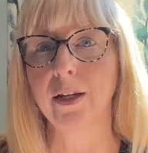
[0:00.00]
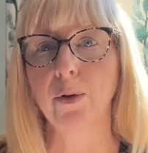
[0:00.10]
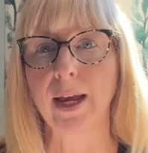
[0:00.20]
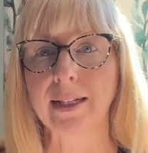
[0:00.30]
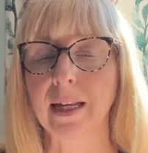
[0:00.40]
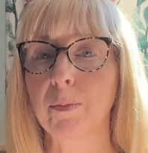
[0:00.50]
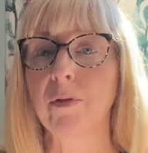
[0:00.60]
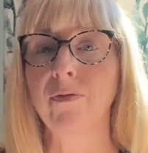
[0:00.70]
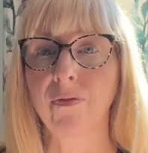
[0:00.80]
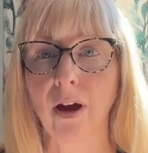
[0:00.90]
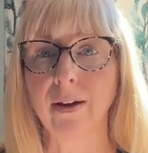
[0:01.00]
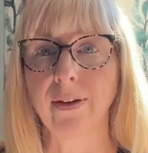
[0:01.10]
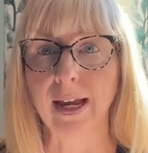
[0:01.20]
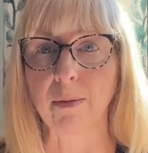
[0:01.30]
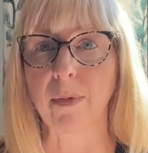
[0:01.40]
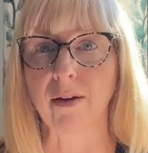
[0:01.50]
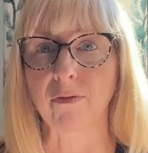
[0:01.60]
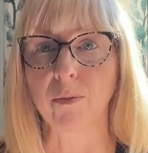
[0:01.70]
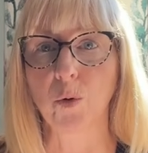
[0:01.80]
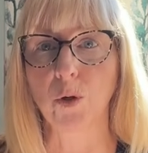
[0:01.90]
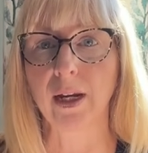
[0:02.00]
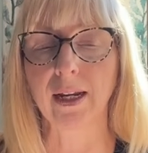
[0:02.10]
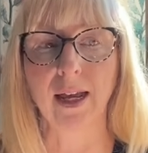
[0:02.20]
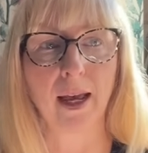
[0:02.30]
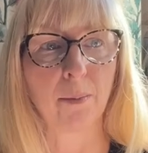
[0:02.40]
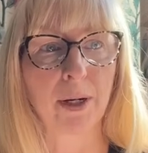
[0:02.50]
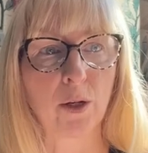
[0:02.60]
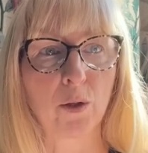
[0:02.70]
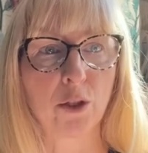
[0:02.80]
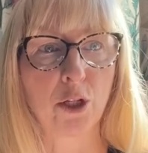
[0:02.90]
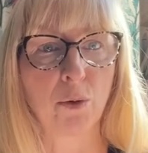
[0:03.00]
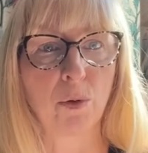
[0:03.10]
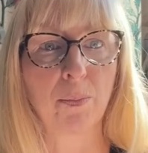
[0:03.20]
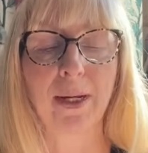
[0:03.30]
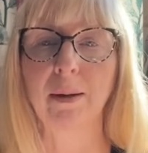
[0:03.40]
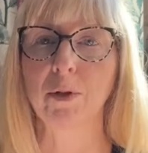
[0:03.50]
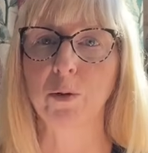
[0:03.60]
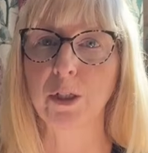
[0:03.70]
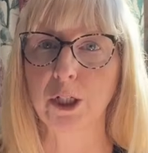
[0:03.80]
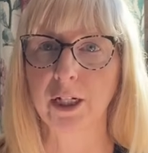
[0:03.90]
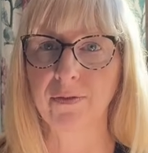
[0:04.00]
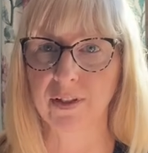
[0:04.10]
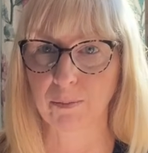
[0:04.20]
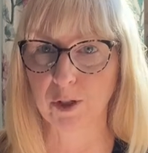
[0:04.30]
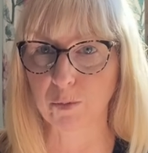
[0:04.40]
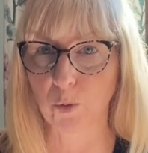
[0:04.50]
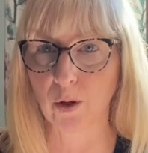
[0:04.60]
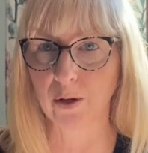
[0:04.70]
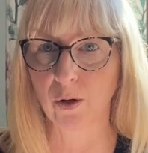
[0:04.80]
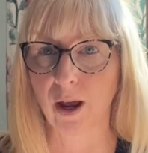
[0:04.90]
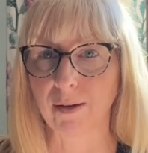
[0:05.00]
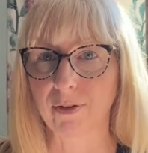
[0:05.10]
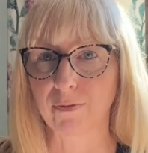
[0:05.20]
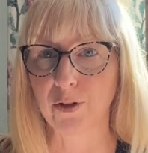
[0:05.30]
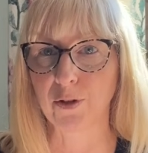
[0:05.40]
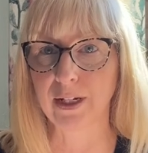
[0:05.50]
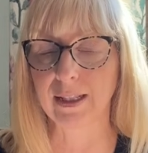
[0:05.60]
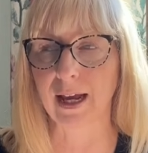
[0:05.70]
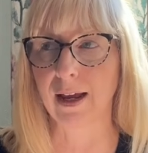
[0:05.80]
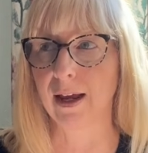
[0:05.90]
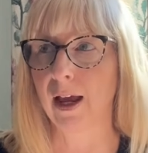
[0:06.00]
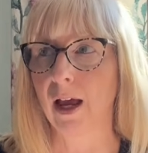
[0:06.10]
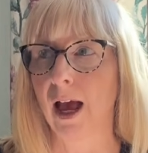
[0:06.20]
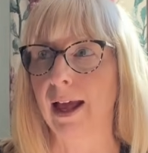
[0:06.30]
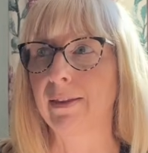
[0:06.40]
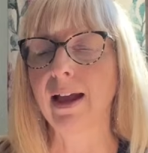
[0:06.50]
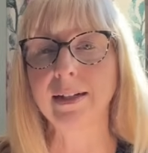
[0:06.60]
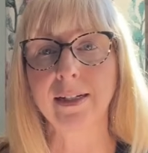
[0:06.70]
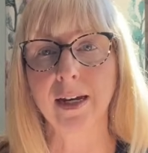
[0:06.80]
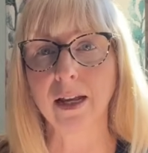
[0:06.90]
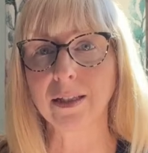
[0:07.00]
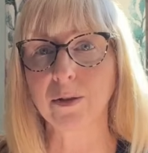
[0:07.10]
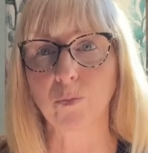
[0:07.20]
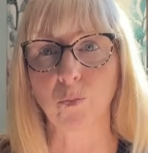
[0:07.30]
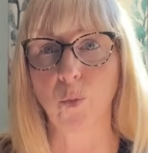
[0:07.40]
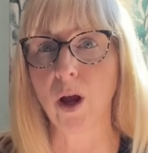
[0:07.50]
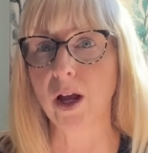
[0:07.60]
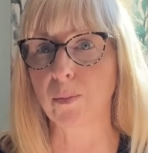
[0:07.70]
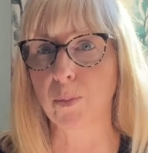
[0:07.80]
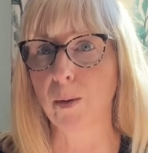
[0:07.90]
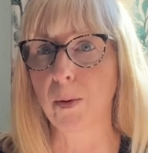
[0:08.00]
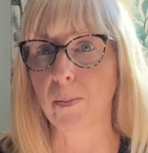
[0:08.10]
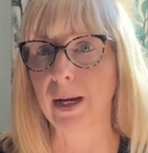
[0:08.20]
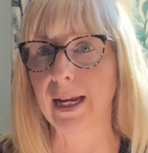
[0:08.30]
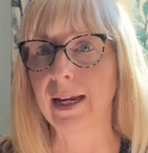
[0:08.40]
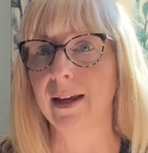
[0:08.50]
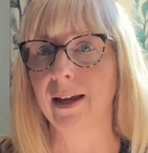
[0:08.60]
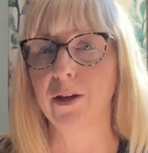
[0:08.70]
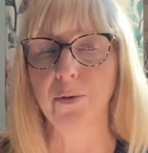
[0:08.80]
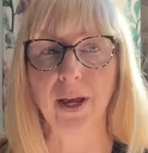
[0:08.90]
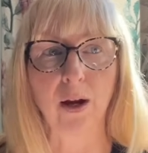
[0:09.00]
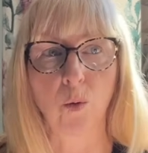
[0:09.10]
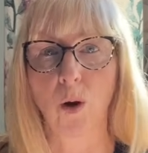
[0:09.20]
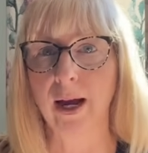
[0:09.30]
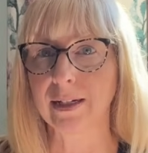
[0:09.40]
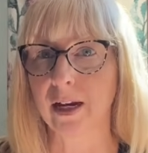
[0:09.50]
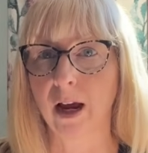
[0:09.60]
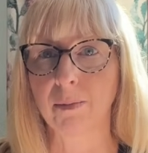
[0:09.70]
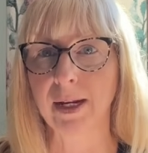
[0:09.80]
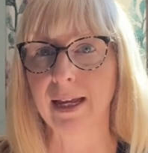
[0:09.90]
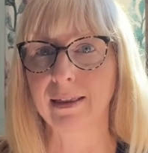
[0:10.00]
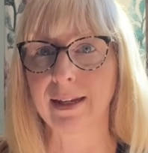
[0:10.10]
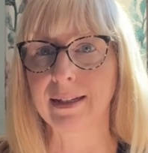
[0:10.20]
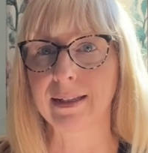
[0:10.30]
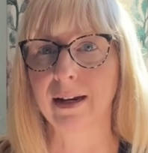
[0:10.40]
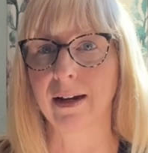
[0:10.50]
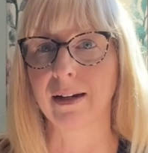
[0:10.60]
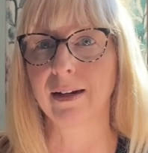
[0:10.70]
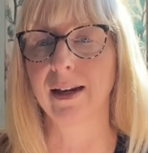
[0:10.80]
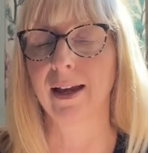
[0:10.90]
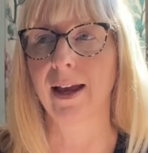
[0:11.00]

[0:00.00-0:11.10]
you get up at 5 a.m. every morning because you would be able to achieve so much more in your life if you did that. And that does work, probably. You'd get quiet time and get things done